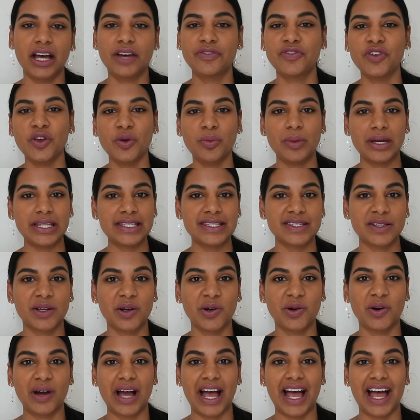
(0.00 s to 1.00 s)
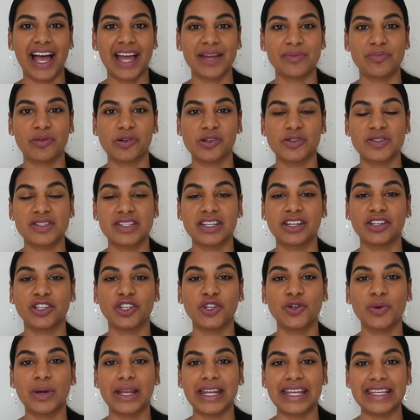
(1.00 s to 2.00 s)
A few months ago, I posted a
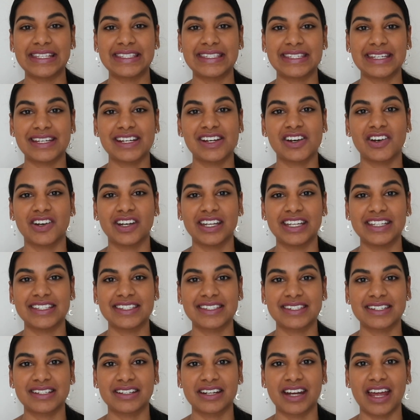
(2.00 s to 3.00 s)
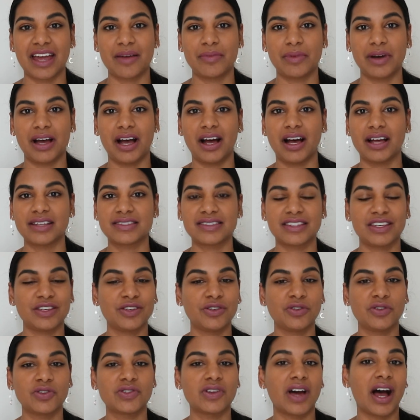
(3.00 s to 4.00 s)
Q&A sticker on Instagram asking
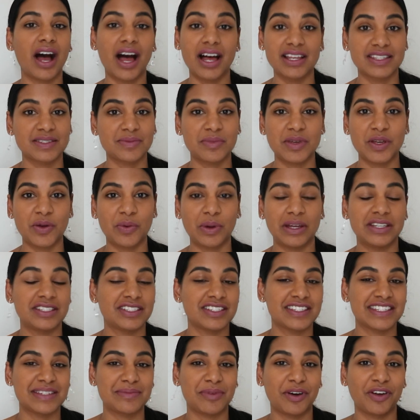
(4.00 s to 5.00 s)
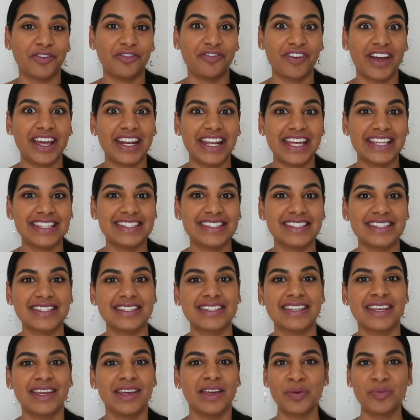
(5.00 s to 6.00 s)
you to ask me questions about
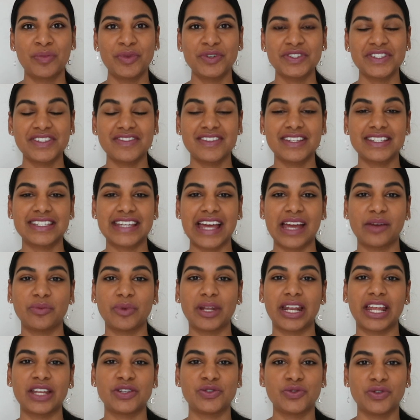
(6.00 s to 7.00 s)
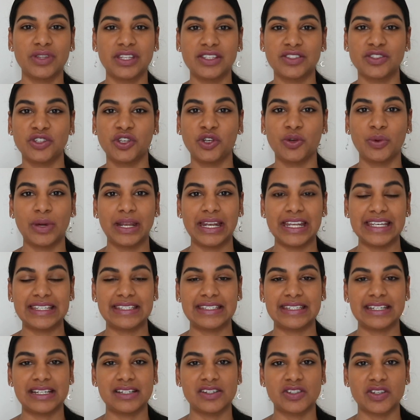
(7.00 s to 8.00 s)
finances. Most of the time when I do these Q&A
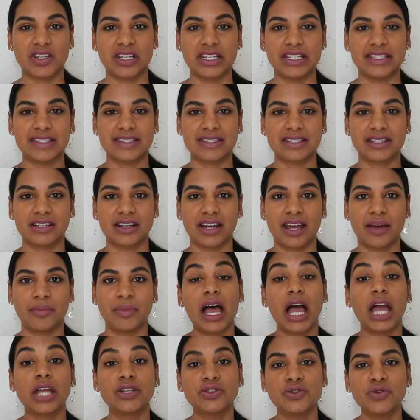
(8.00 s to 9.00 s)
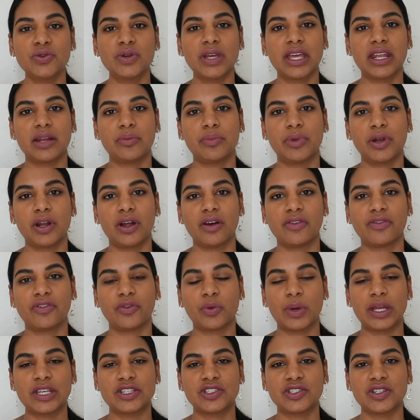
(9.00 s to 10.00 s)
stickers on Instagram, I do get a bit of
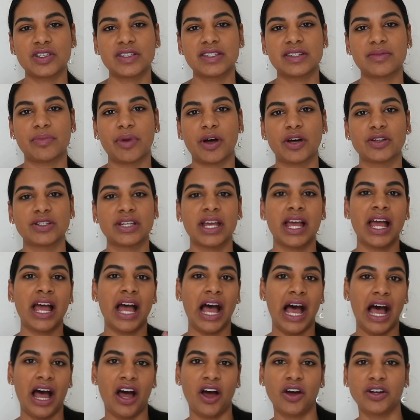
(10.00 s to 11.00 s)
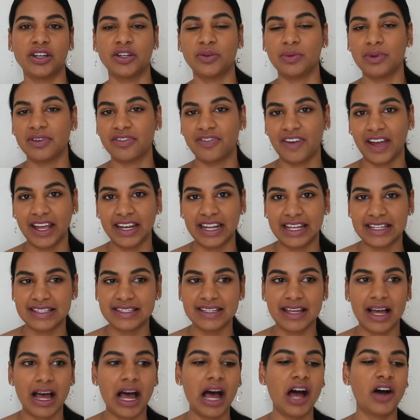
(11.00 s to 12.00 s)
questions about how did we finance
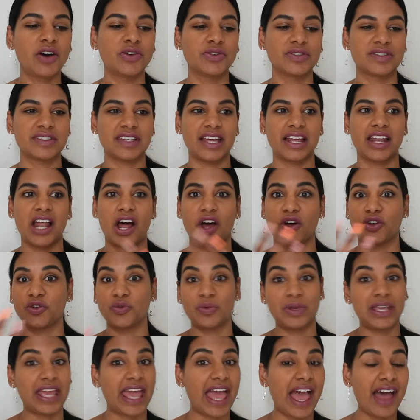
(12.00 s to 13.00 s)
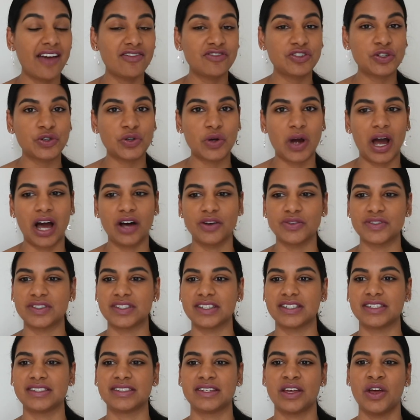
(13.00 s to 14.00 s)
a house and how do we have two
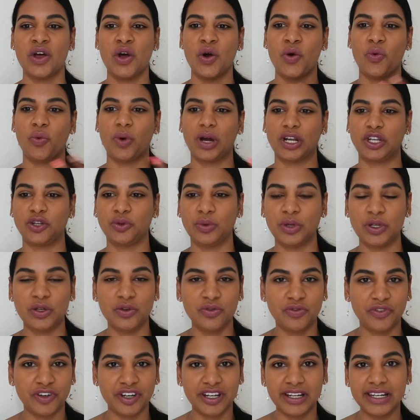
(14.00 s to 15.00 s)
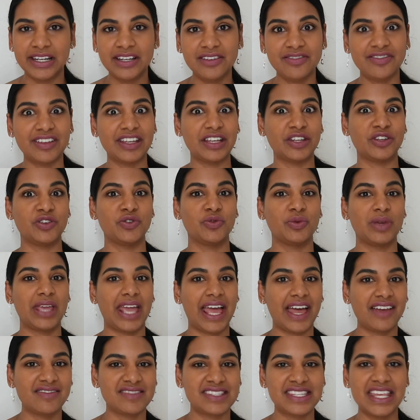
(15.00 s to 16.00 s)
houses? What do we do for a living? Do we
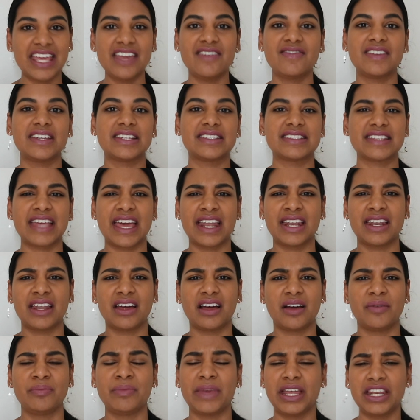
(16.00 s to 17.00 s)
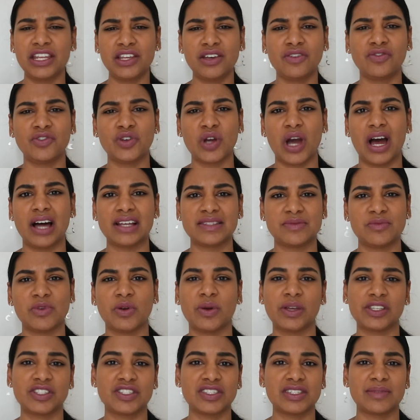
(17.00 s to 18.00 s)
have savings? And many of you ask me
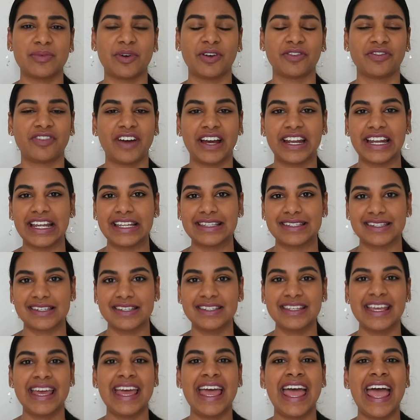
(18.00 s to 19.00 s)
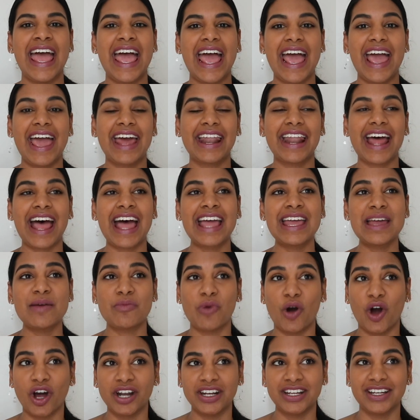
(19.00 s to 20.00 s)
questions about finances, and I
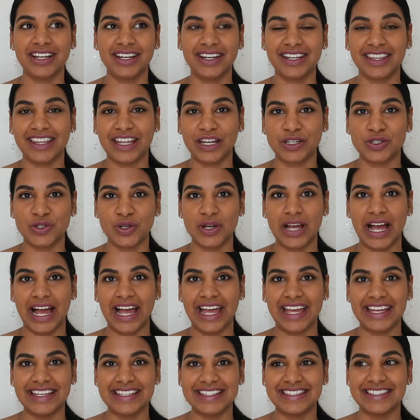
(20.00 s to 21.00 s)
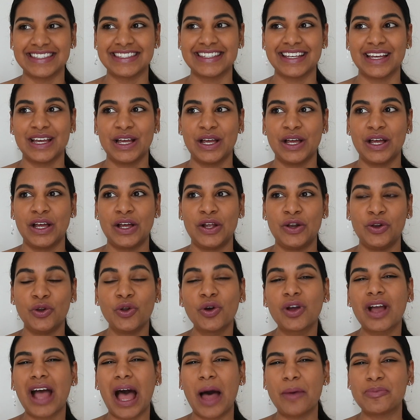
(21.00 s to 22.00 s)
am honored that you guys
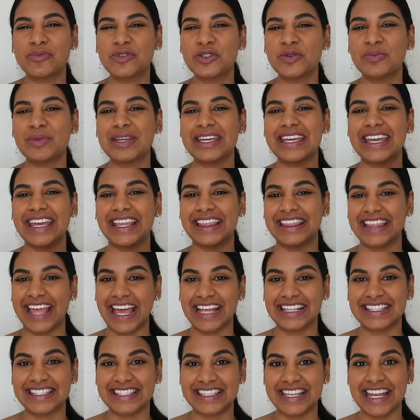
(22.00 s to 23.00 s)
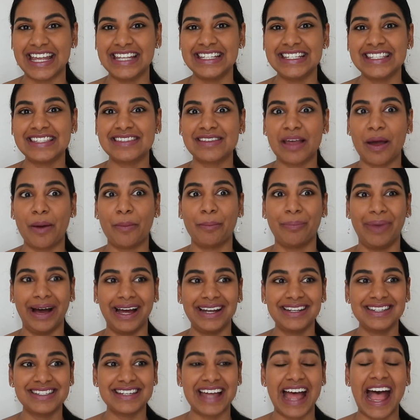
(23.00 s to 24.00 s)
look up to me in that sense,
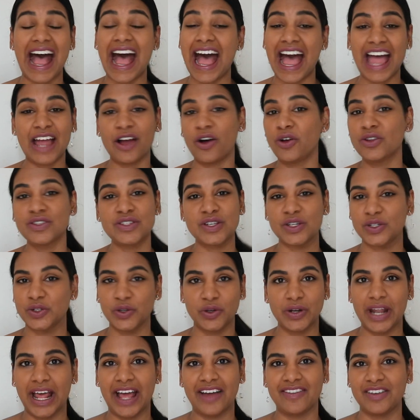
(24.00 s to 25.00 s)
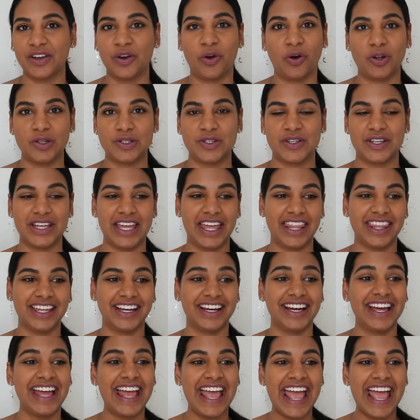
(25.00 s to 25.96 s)
but I also don't have it all together,